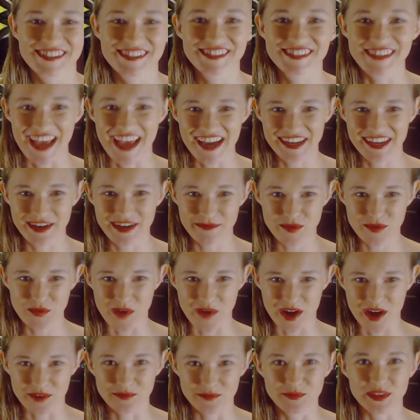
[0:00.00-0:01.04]
Deck number
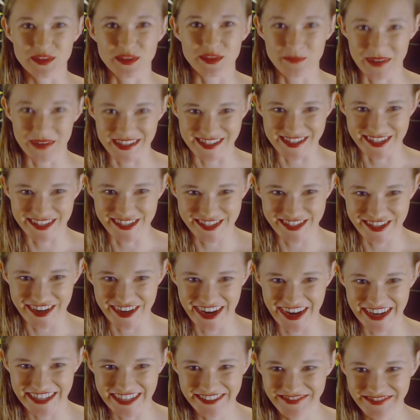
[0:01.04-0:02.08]
1 with the Puzzle
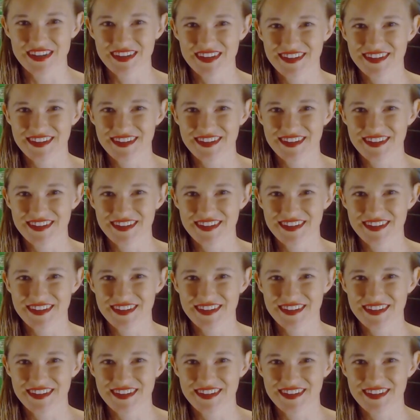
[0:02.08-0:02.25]
Integrator.